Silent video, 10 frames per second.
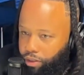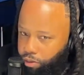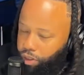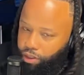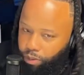
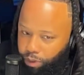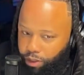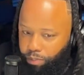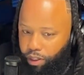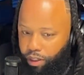Terrell's their
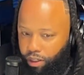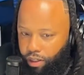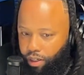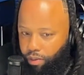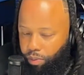best player,
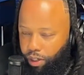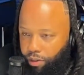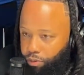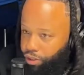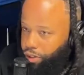
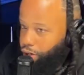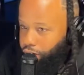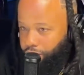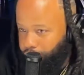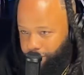but
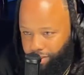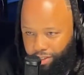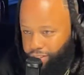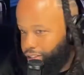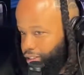Rashard is
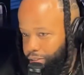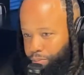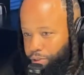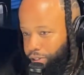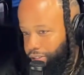just as
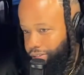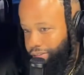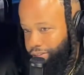important.